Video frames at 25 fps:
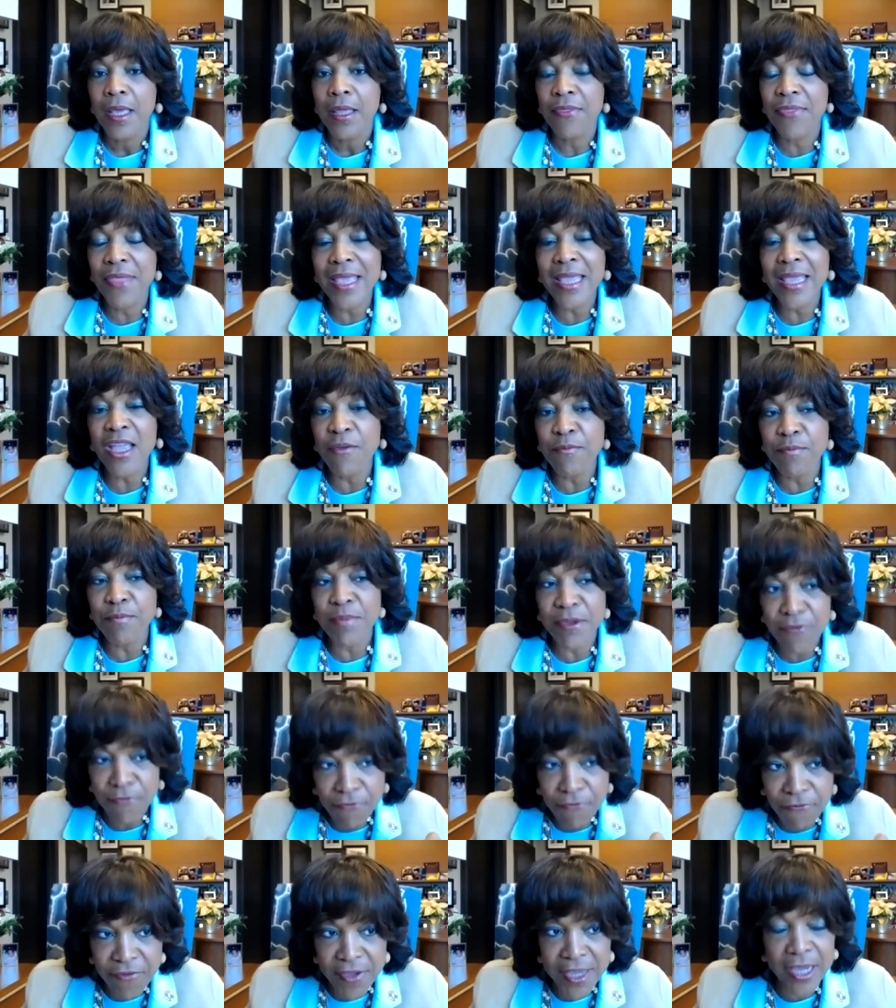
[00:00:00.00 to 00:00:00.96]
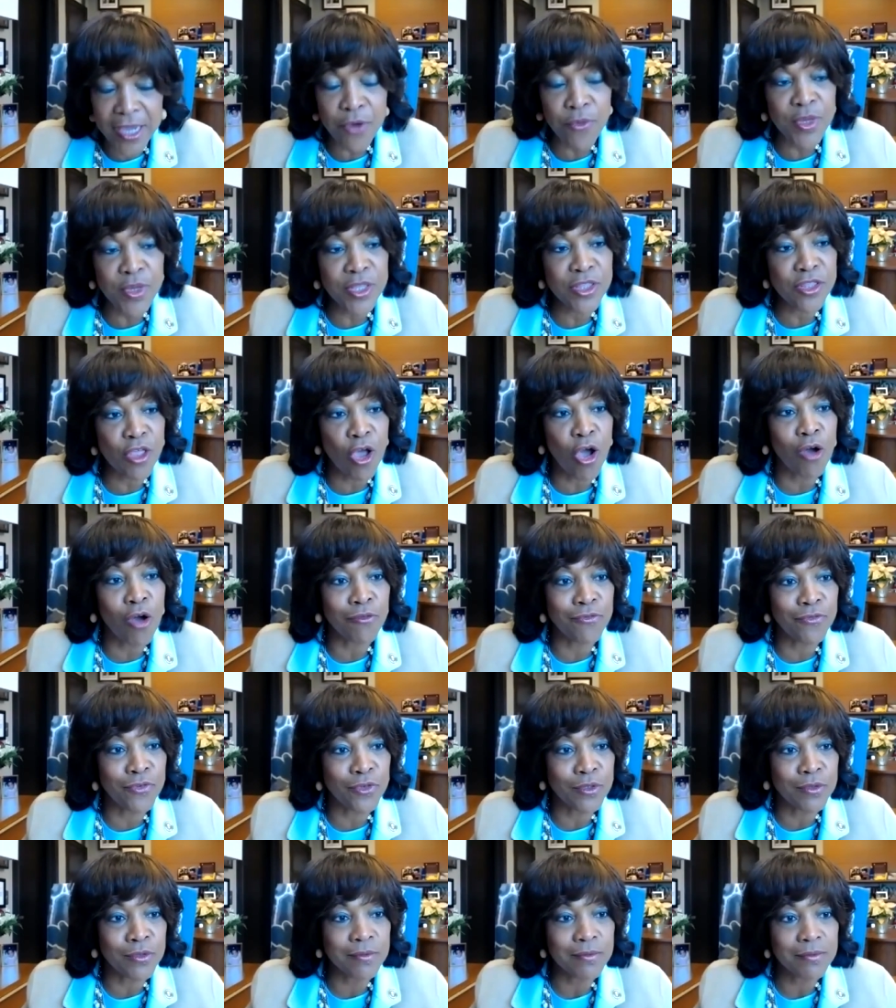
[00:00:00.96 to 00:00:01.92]
they have been very
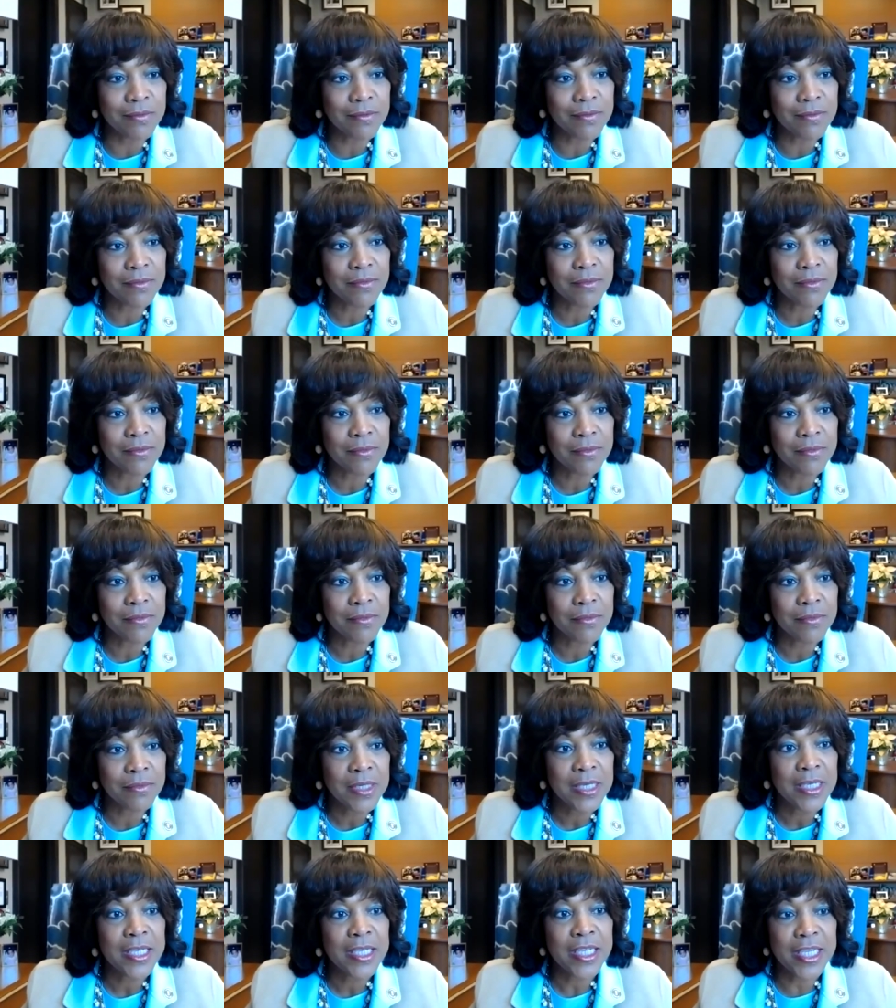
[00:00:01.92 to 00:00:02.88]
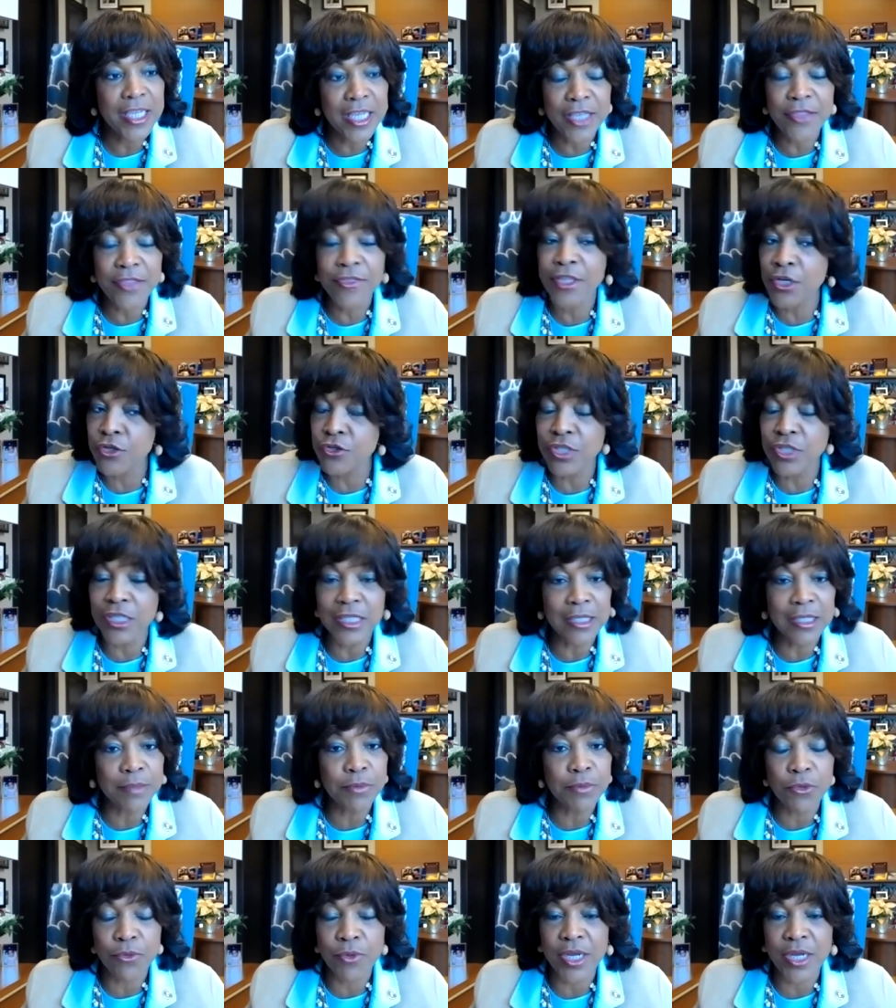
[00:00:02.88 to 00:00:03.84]
thoughtful in their
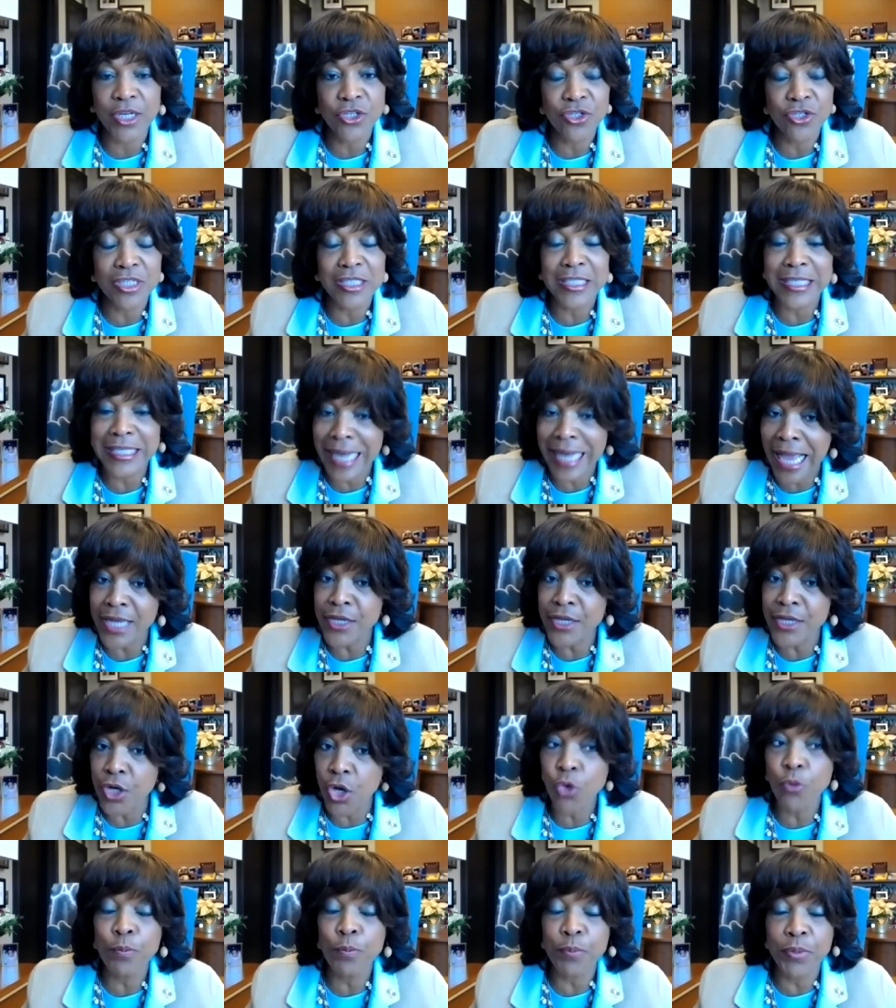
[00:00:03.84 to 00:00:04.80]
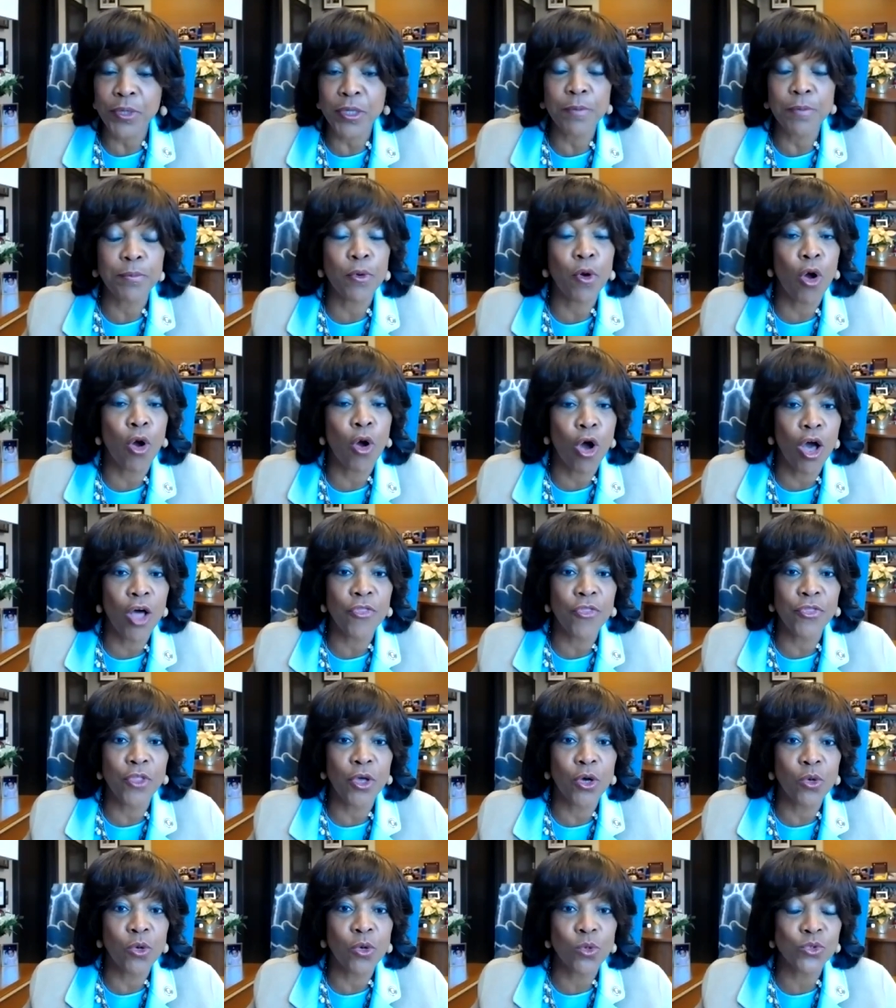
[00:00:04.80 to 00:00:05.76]
deliberations. And I know people on
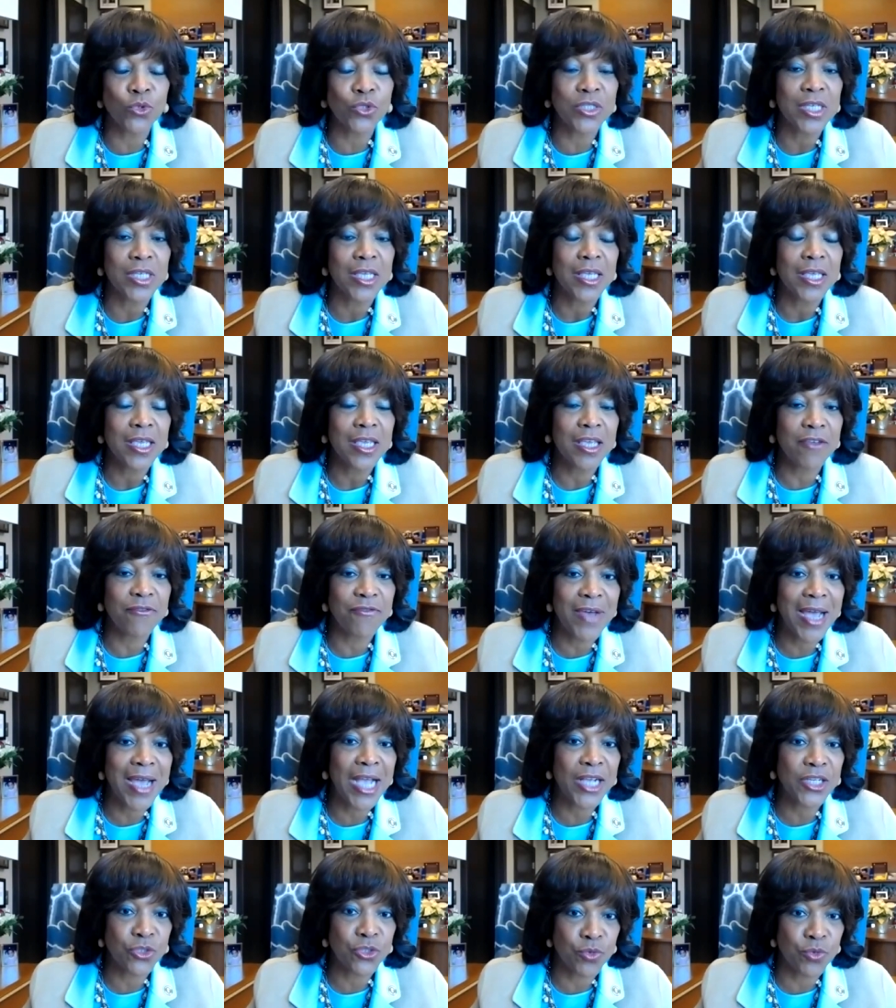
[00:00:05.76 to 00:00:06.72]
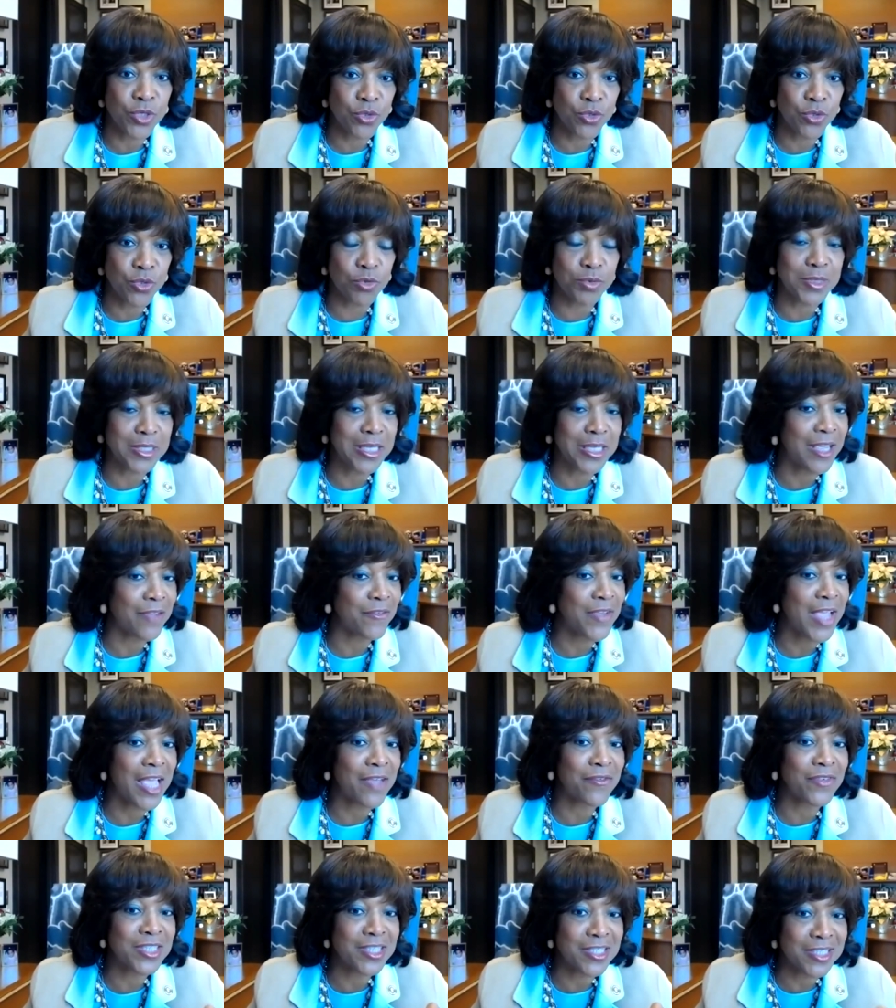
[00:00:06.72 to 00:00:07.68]
those advisory groups, and
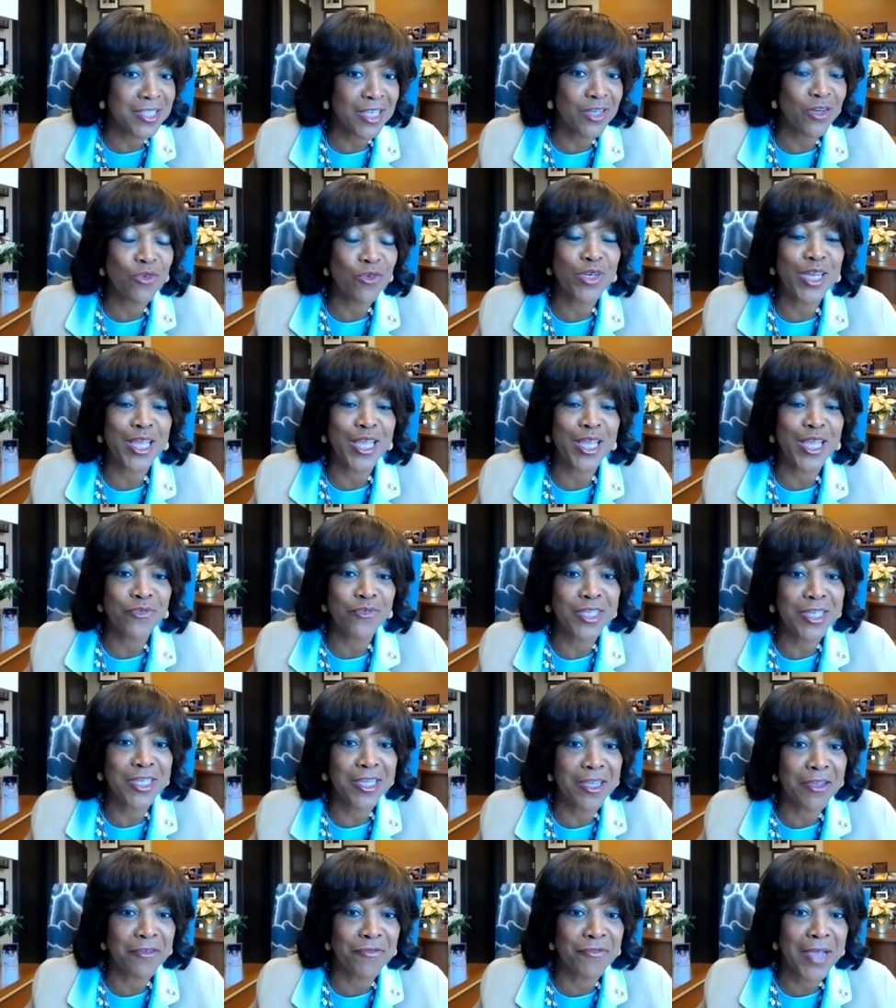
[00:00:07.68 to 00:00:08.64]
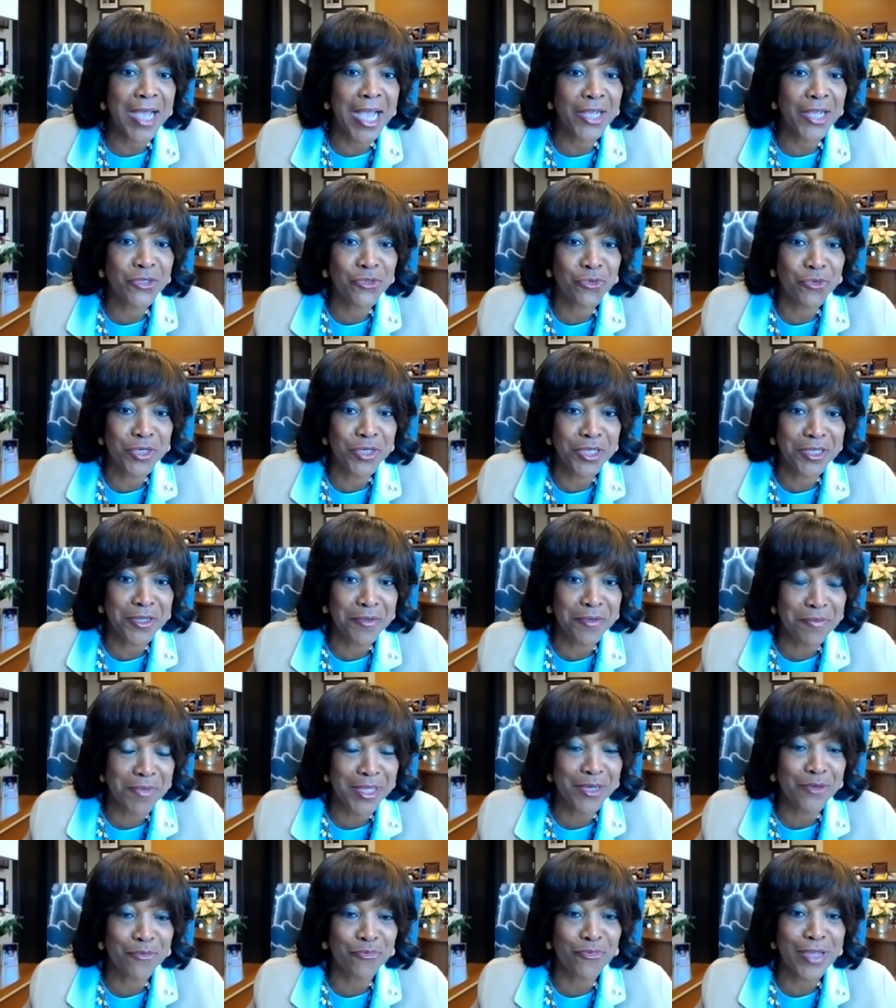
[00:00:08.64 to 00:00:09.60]
having sat on the FDA advisory
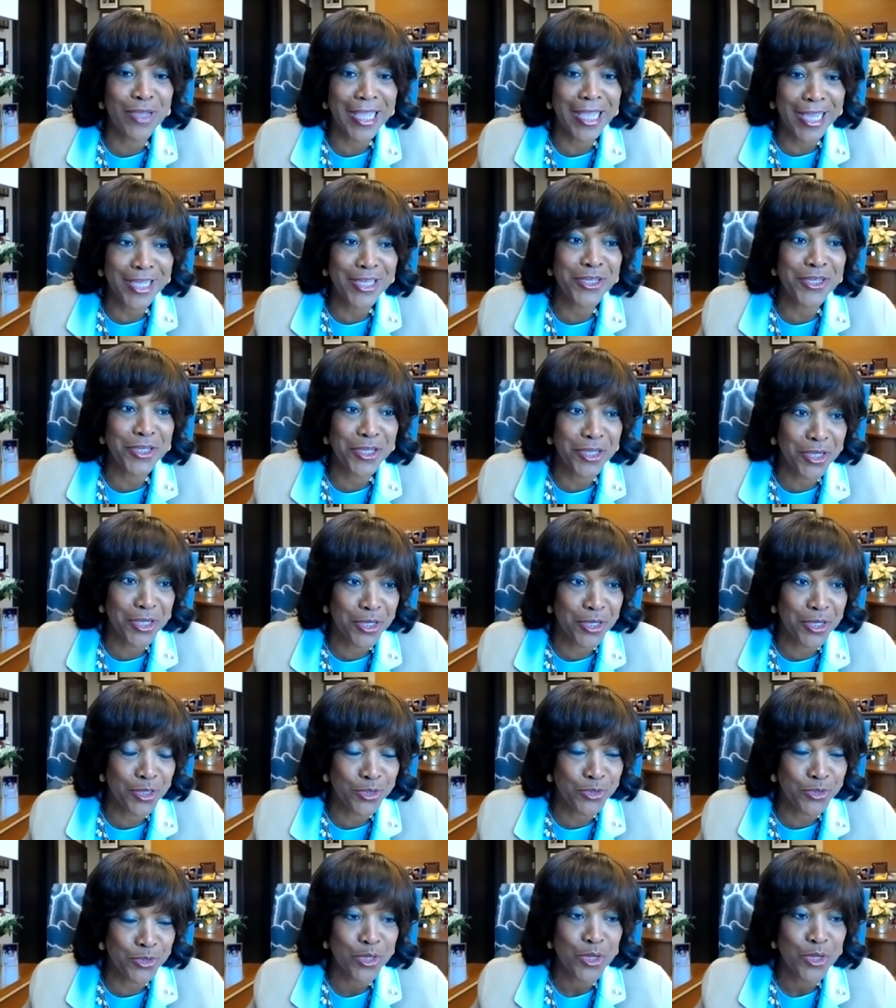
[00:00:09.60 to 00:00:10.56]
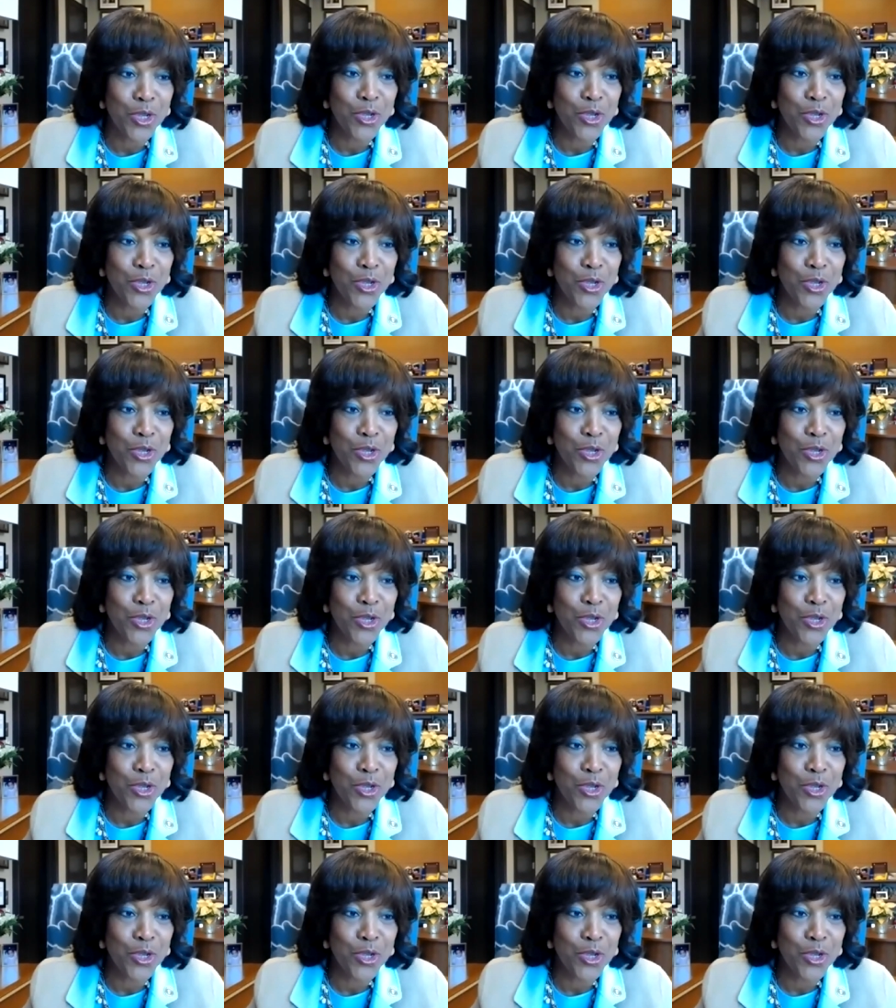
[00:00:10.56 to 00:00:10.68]
committee for 8 years